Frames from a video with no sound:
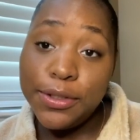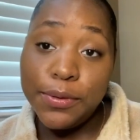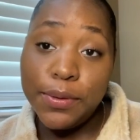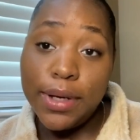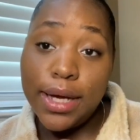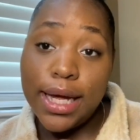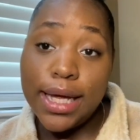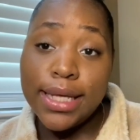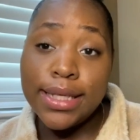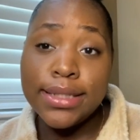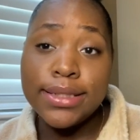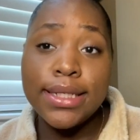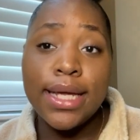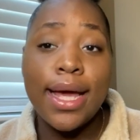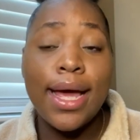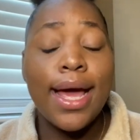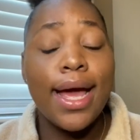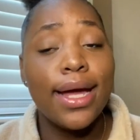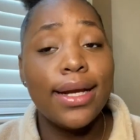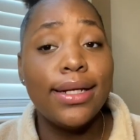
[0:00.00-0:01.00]
you guys
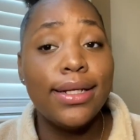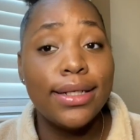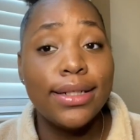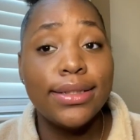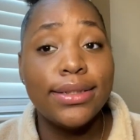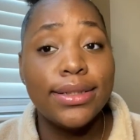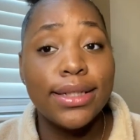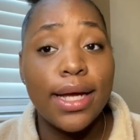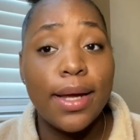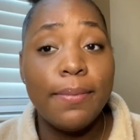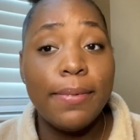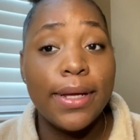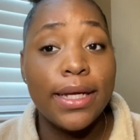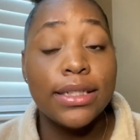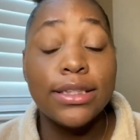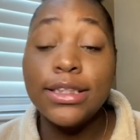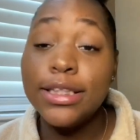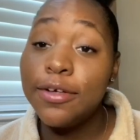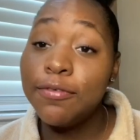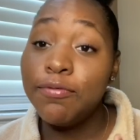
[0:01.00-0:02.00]
how to get a job
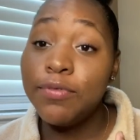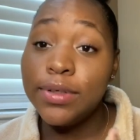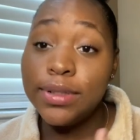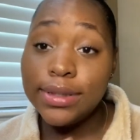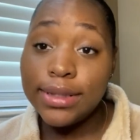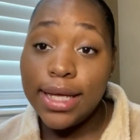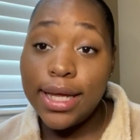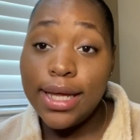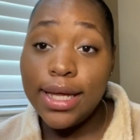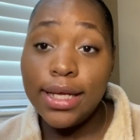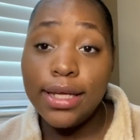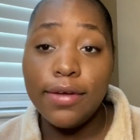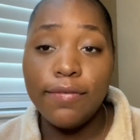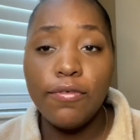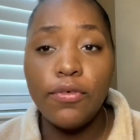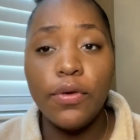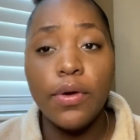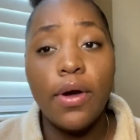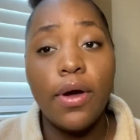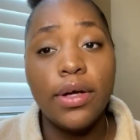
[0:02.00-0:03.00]
at Chick-fil-A,
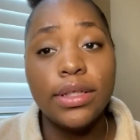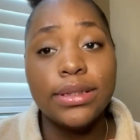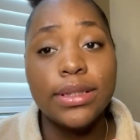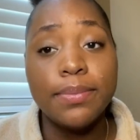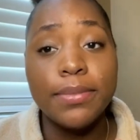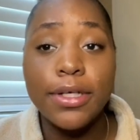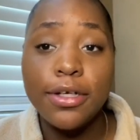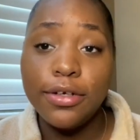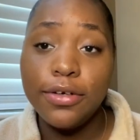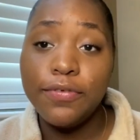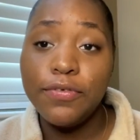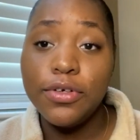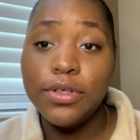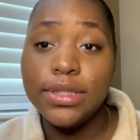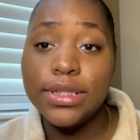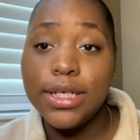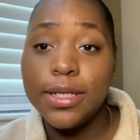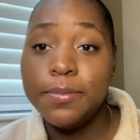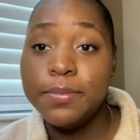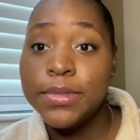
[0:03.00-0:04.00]
giving you all some interview
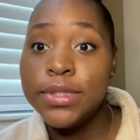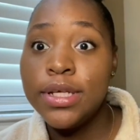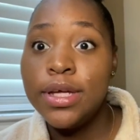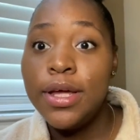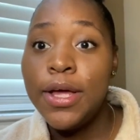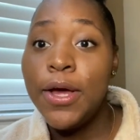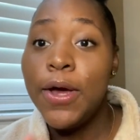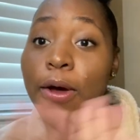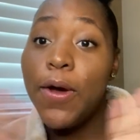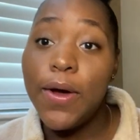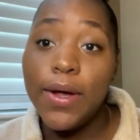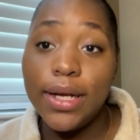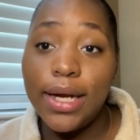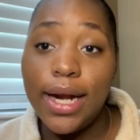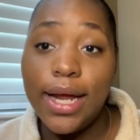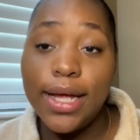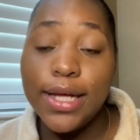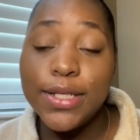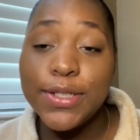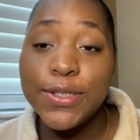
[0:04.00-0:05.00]
tips, all of
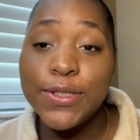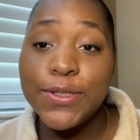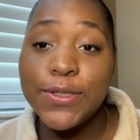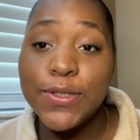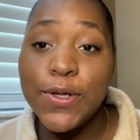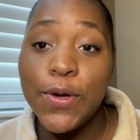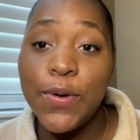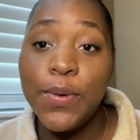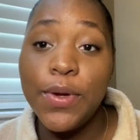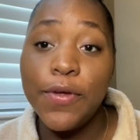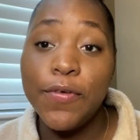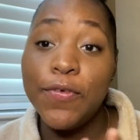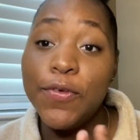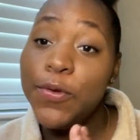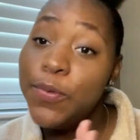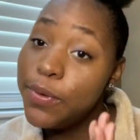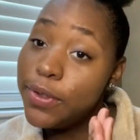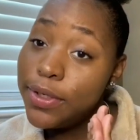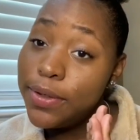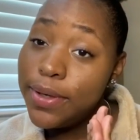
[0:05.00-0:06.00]
that. So if you
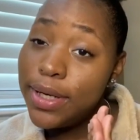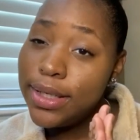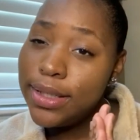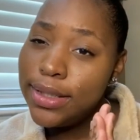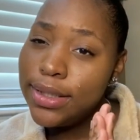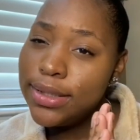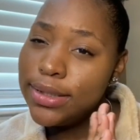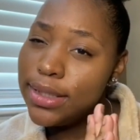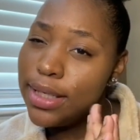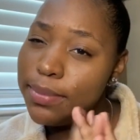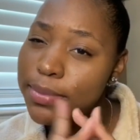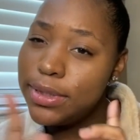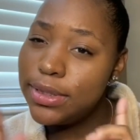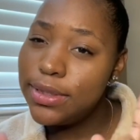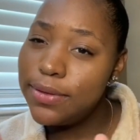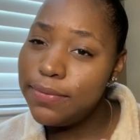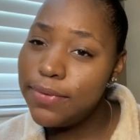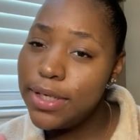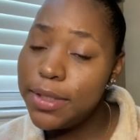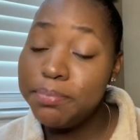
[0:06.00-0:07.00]
want to know how to get a job at
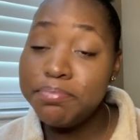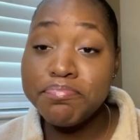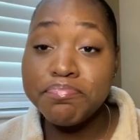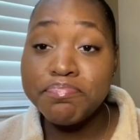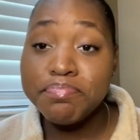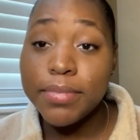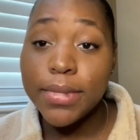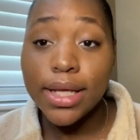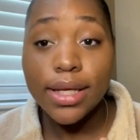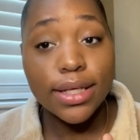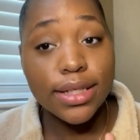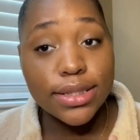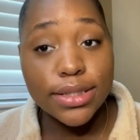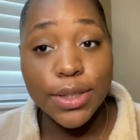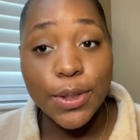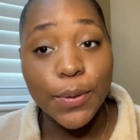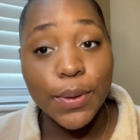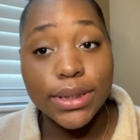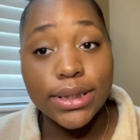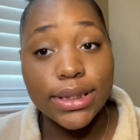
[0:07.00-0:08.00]
Chick-fil-A,
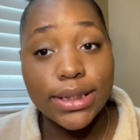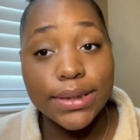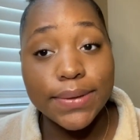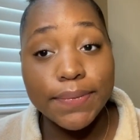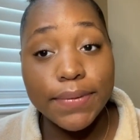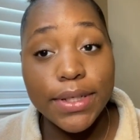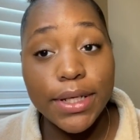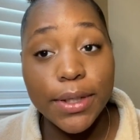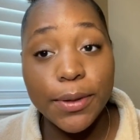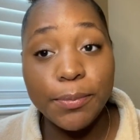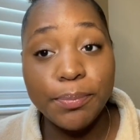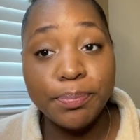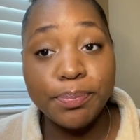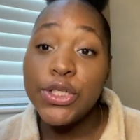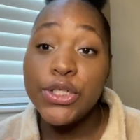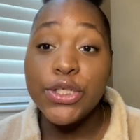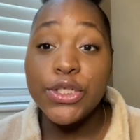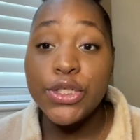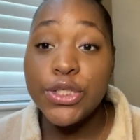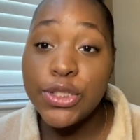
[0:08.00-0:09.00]
continue watching this video.
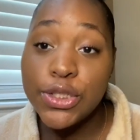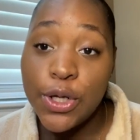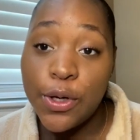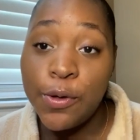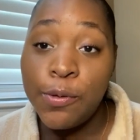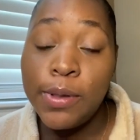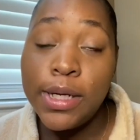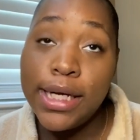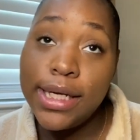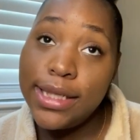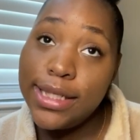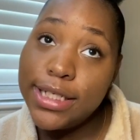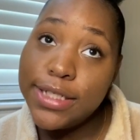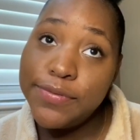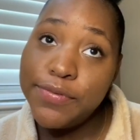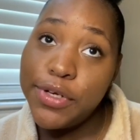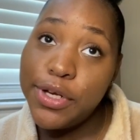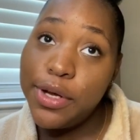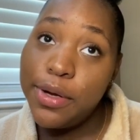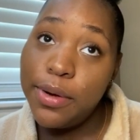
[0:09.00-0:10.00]
So in this
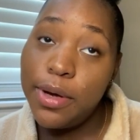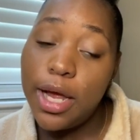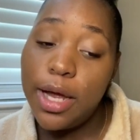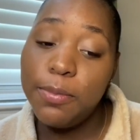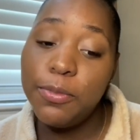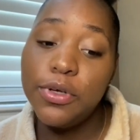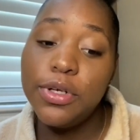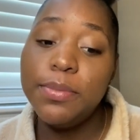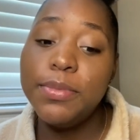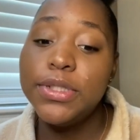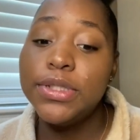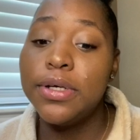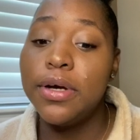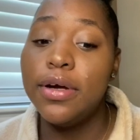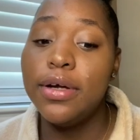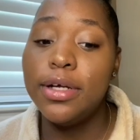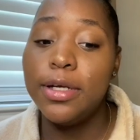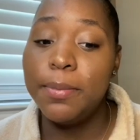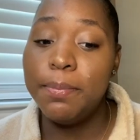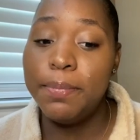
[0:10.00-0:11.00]
video I'm going to be
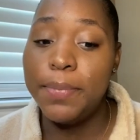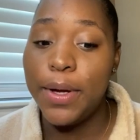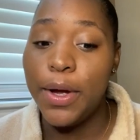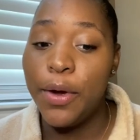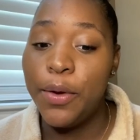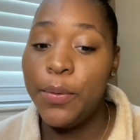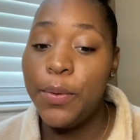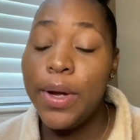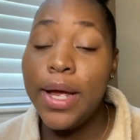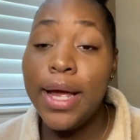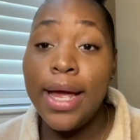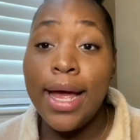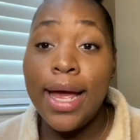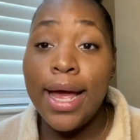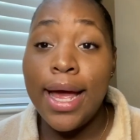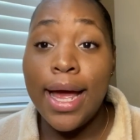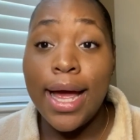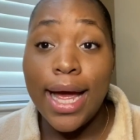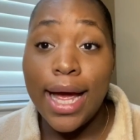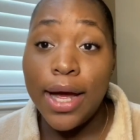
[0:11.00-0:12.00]
talking about
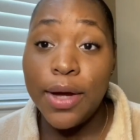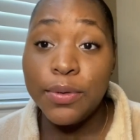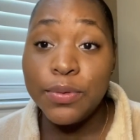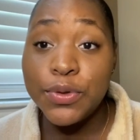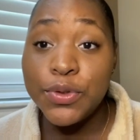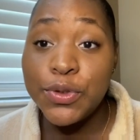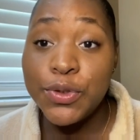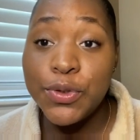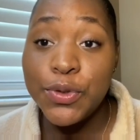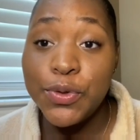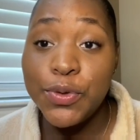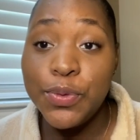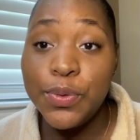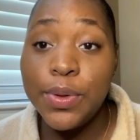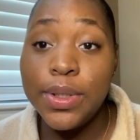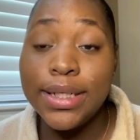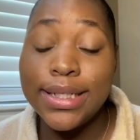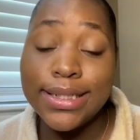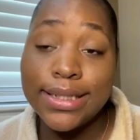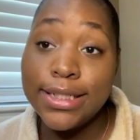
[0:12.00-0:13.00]
how to
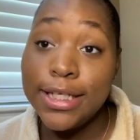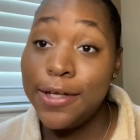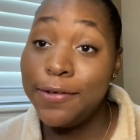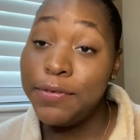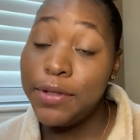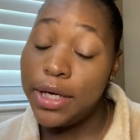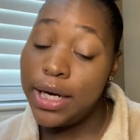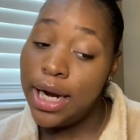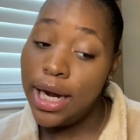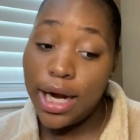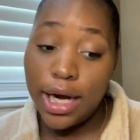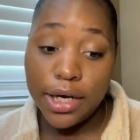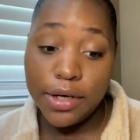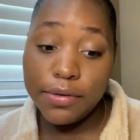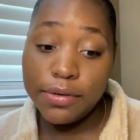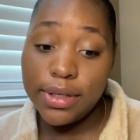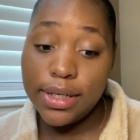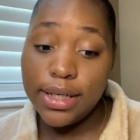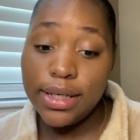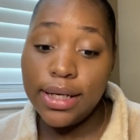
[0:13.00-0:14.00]
see if they're
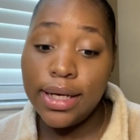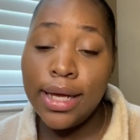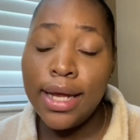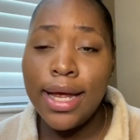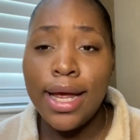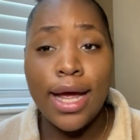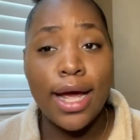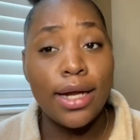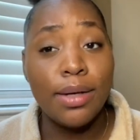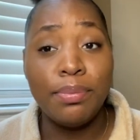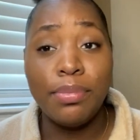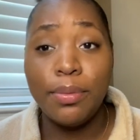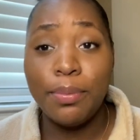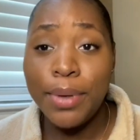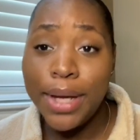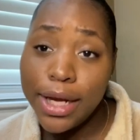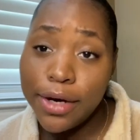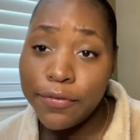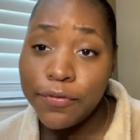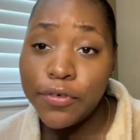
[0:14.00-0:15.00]
hiring, how to
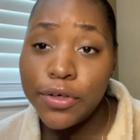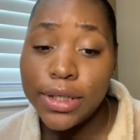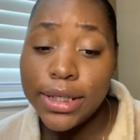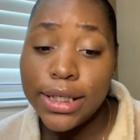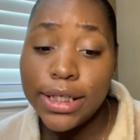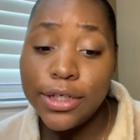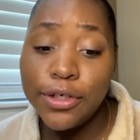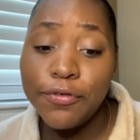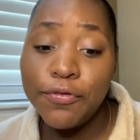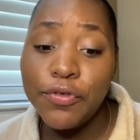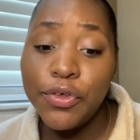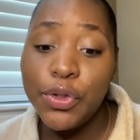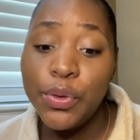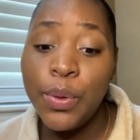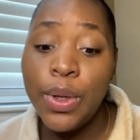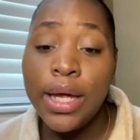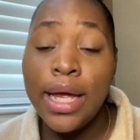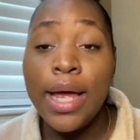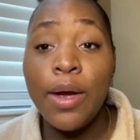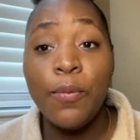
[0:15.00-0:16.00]
prepare for an interview,
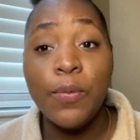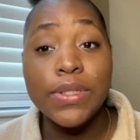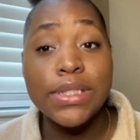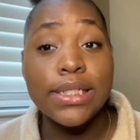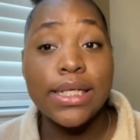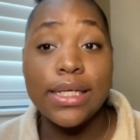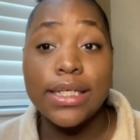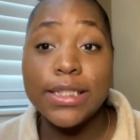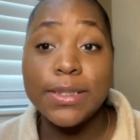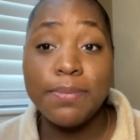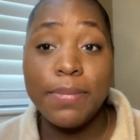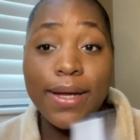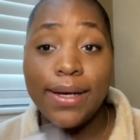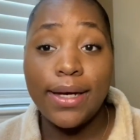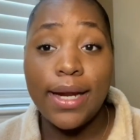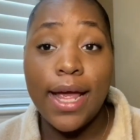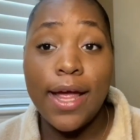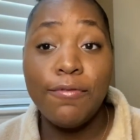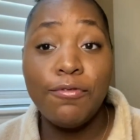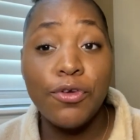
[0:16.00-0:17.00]
what to expect
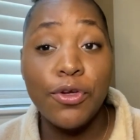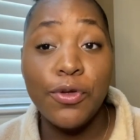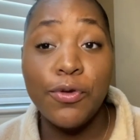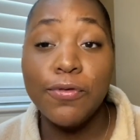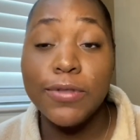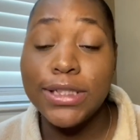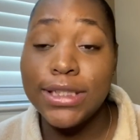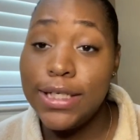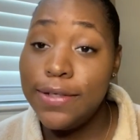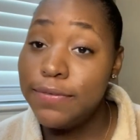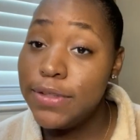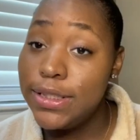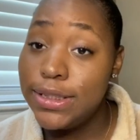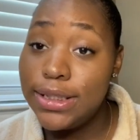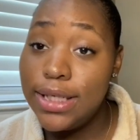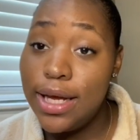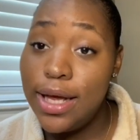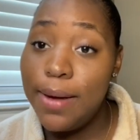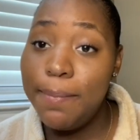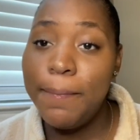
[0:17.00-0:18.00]
after you receive the
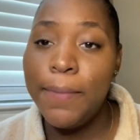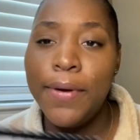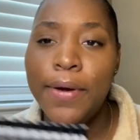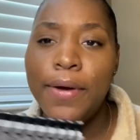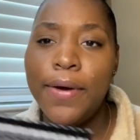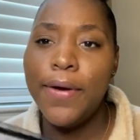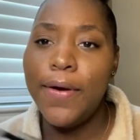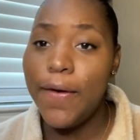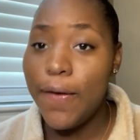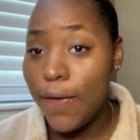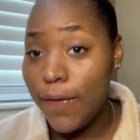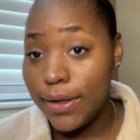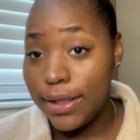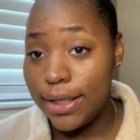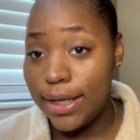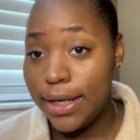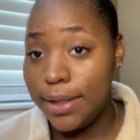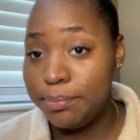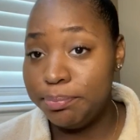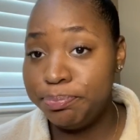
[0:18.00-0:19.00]
job, all of
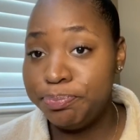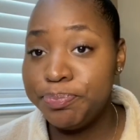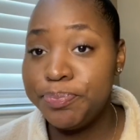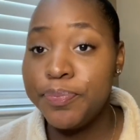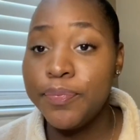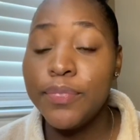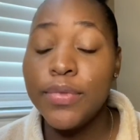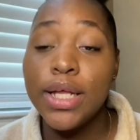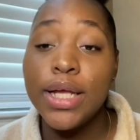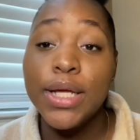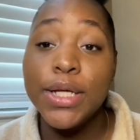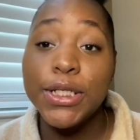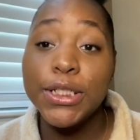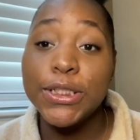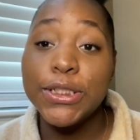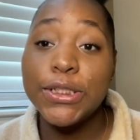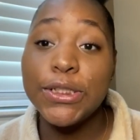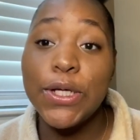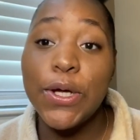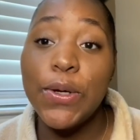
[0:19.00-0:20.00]
that.
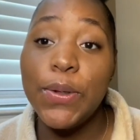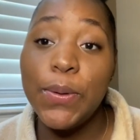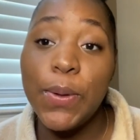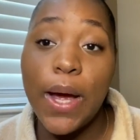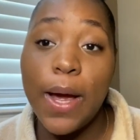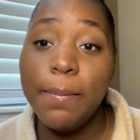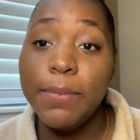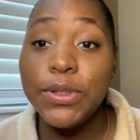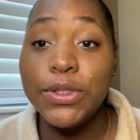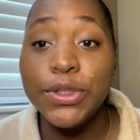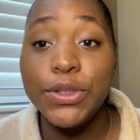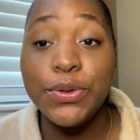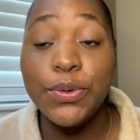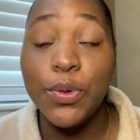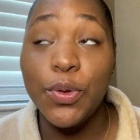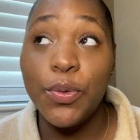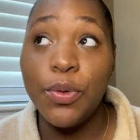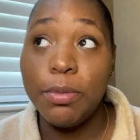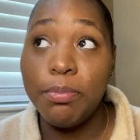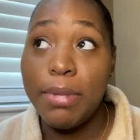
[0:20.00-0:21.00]
So I'm gonna just do a
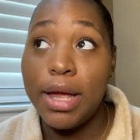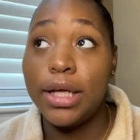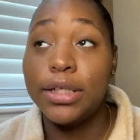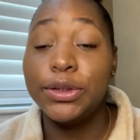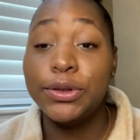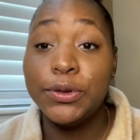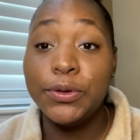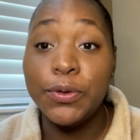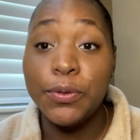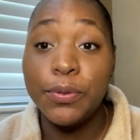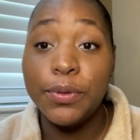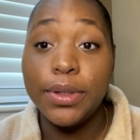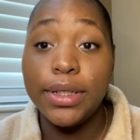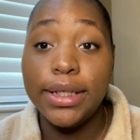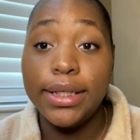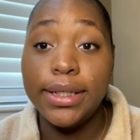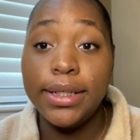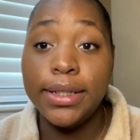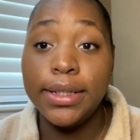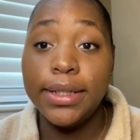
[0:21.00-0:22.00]
quick
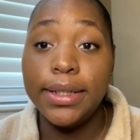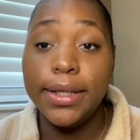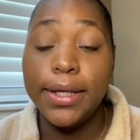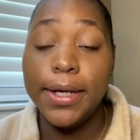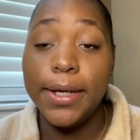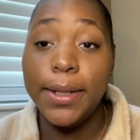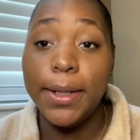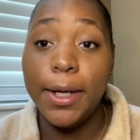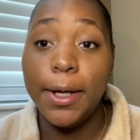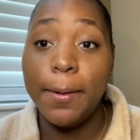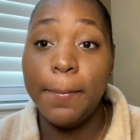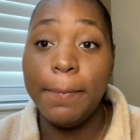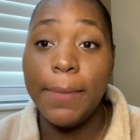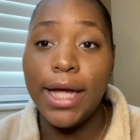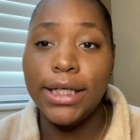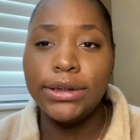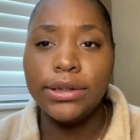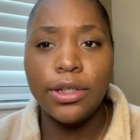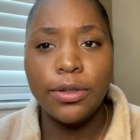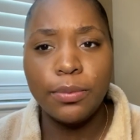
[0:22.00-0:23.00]
backstory. I
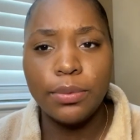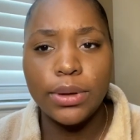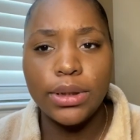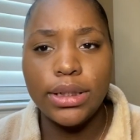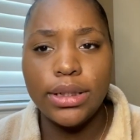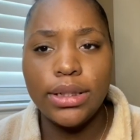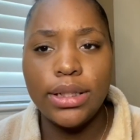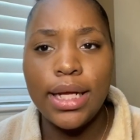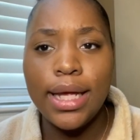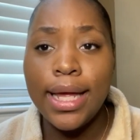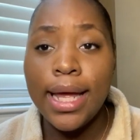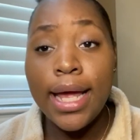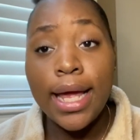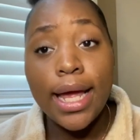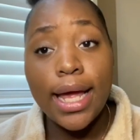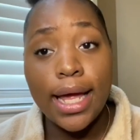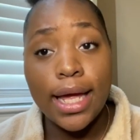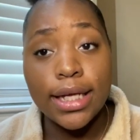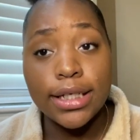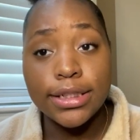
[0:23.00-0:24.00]
started working
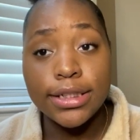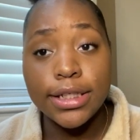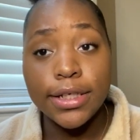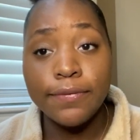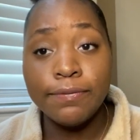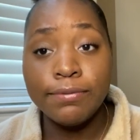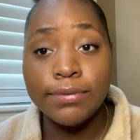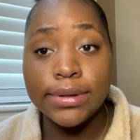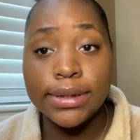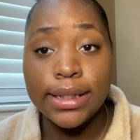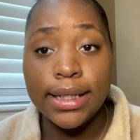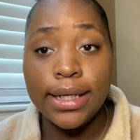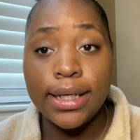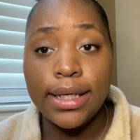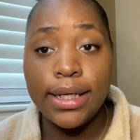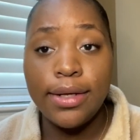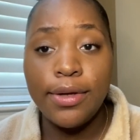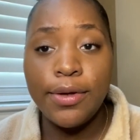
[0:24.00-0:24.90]
at Chick-fil-A